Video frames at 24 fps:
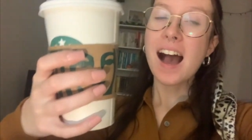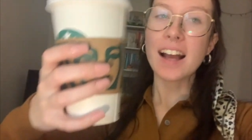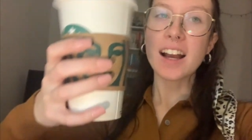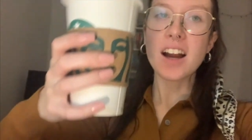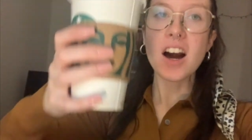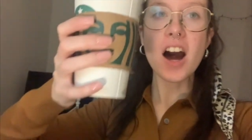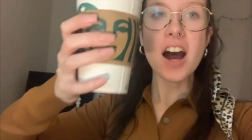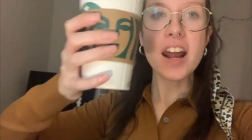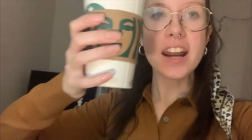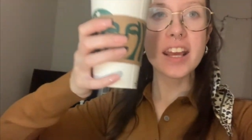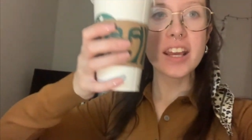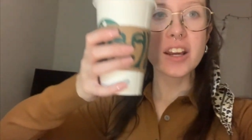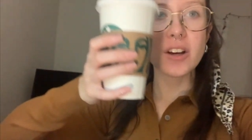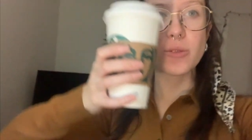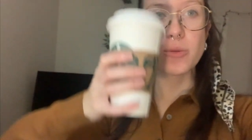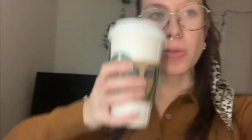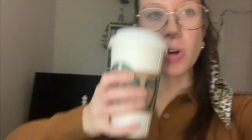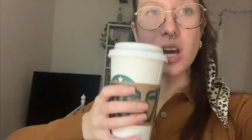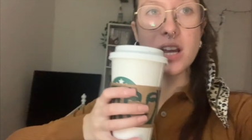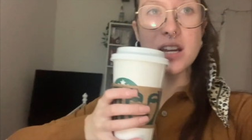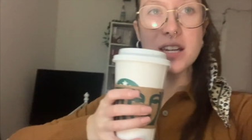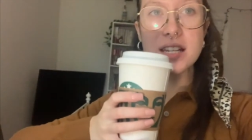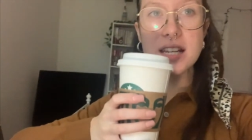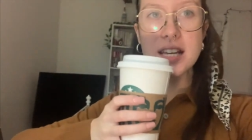I got a
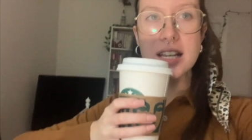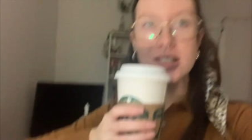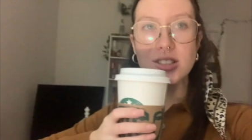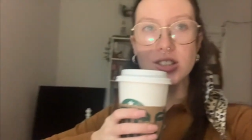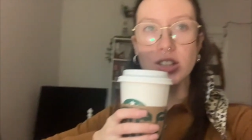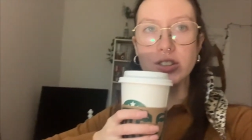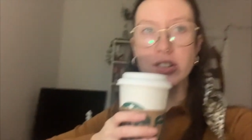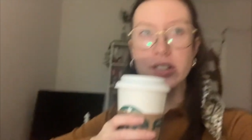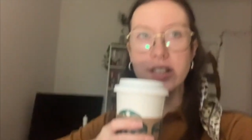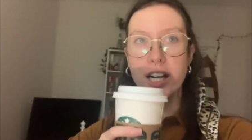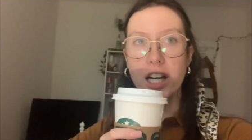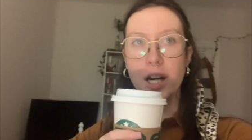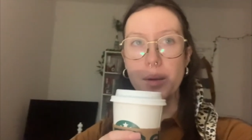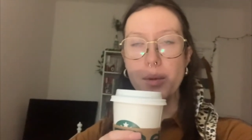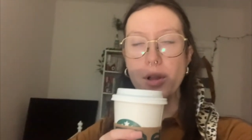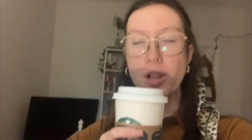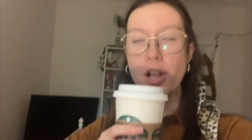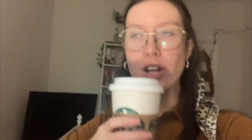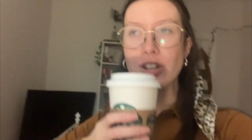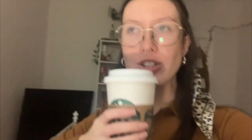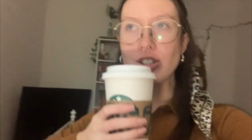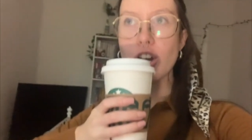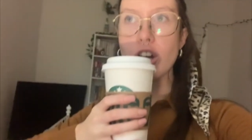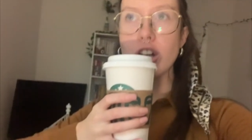grande salted caramel
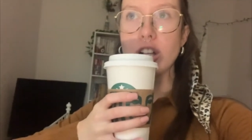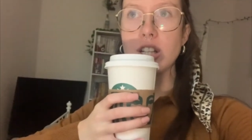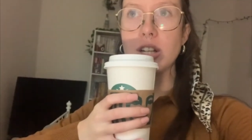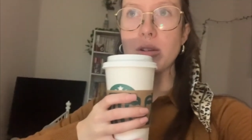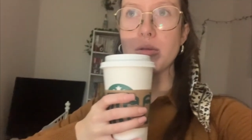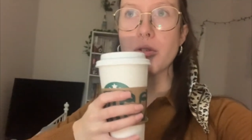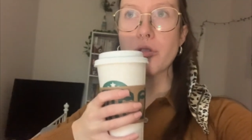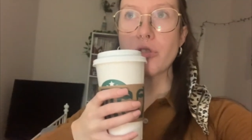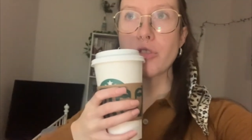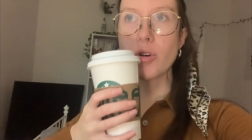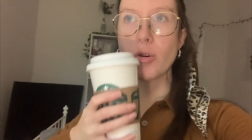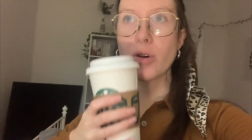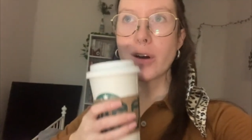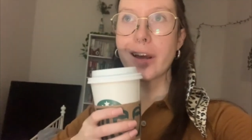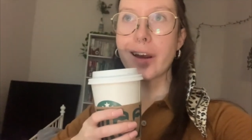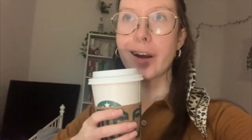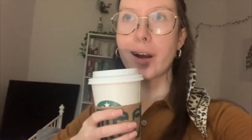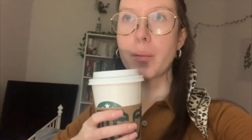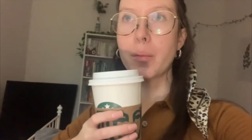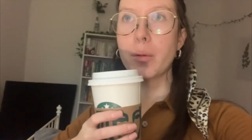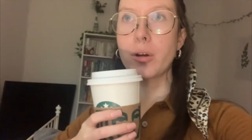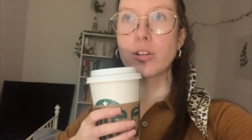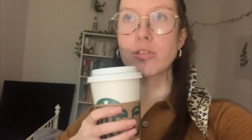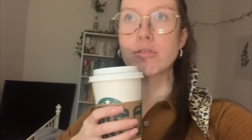hot chocolate with no
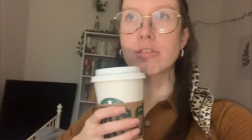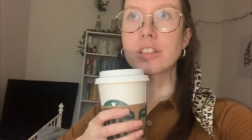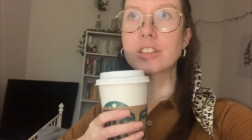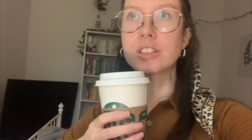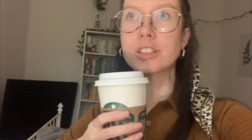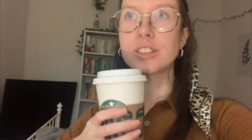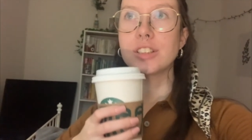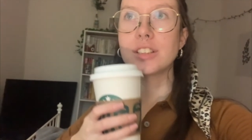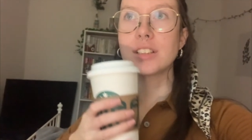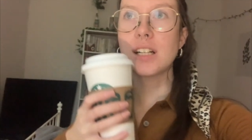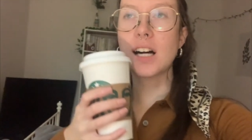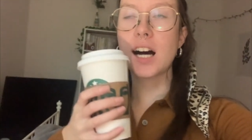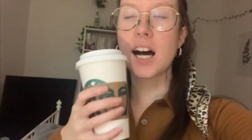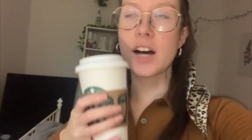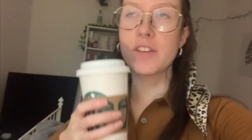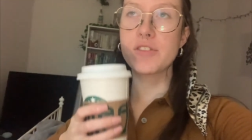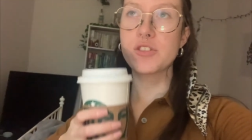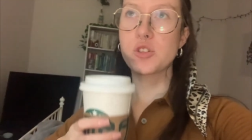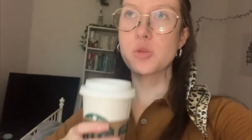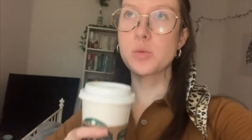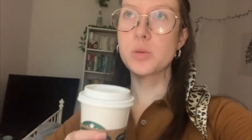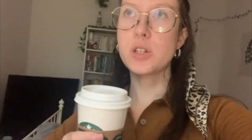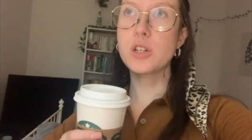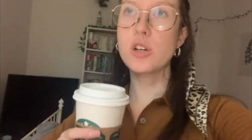caramel drizzle,
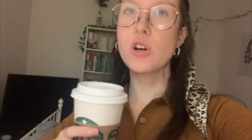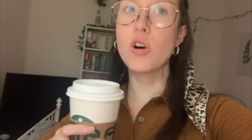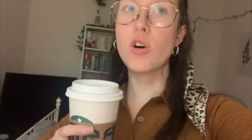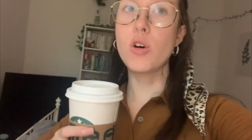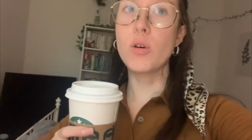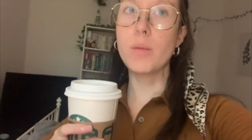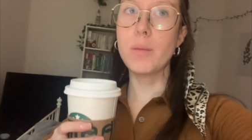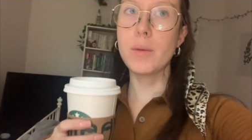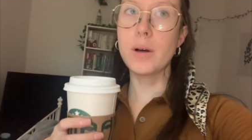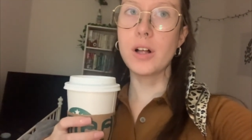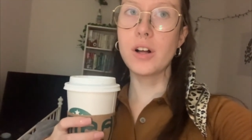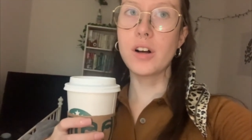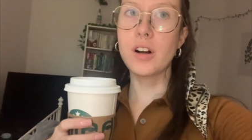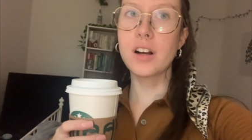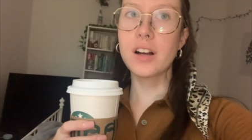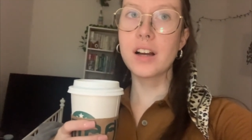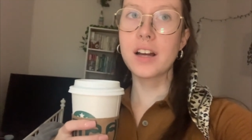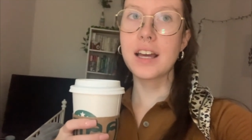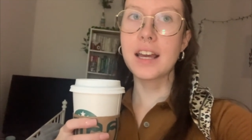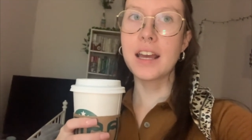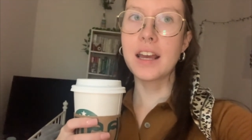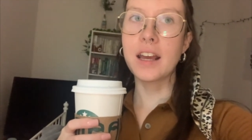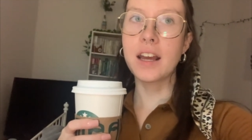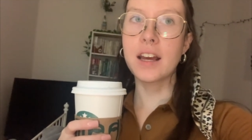half sweet oat milk,
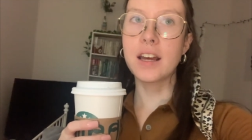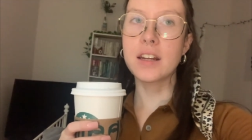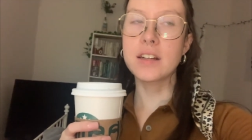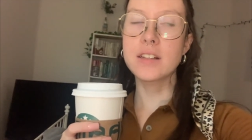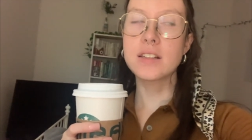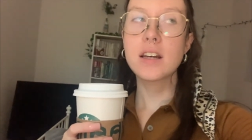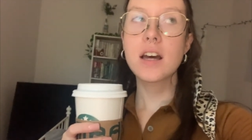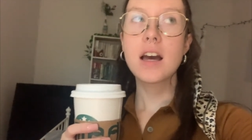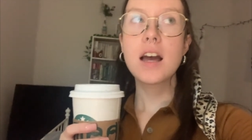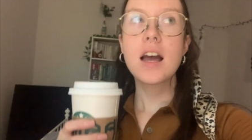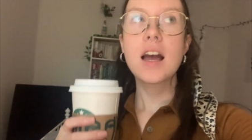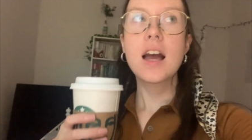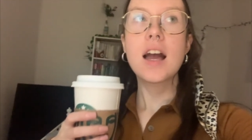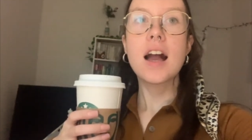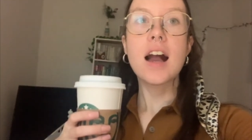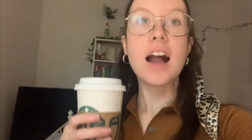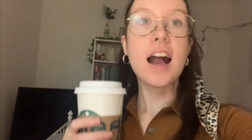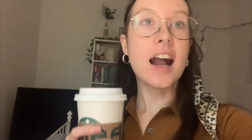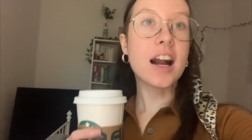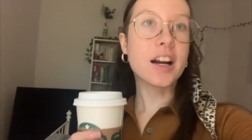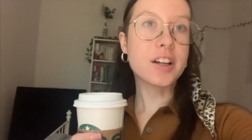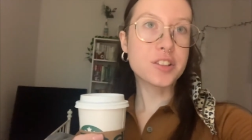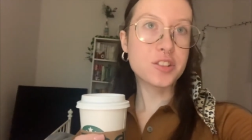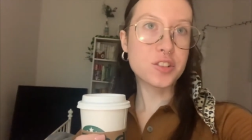and
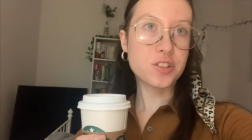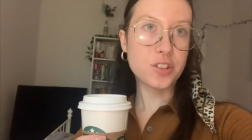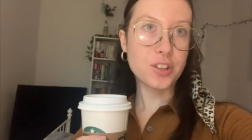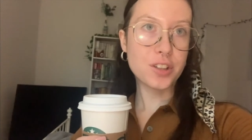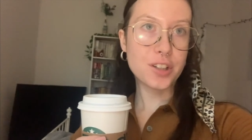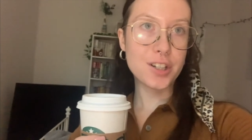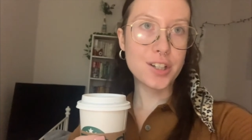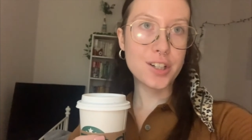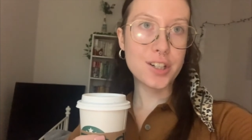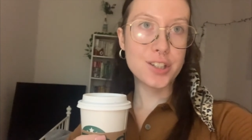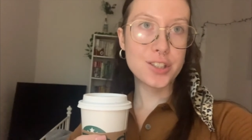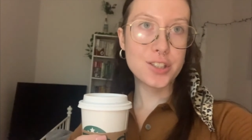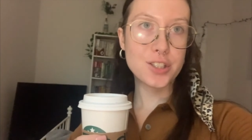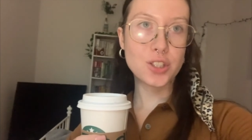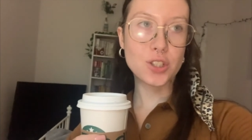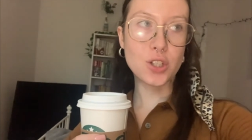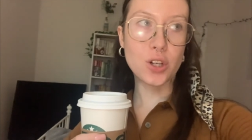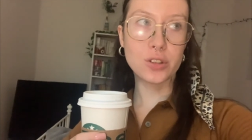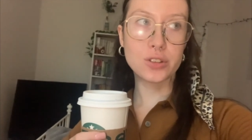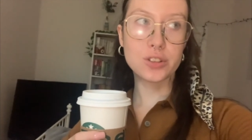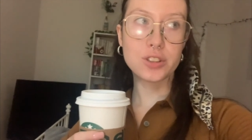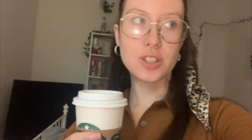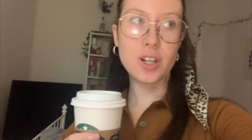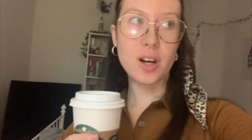extra
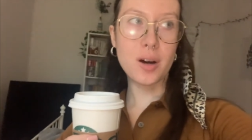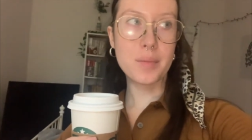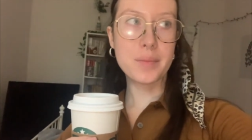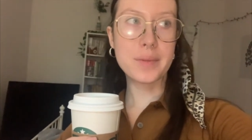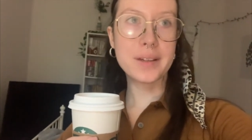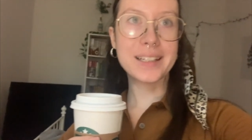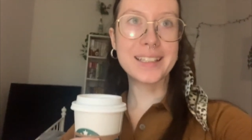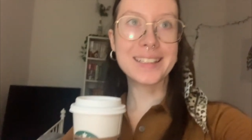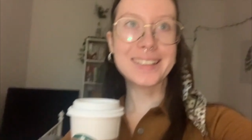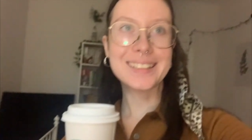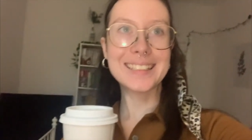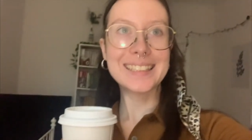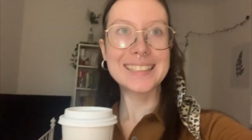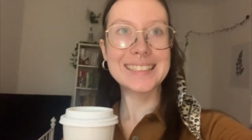salt topping.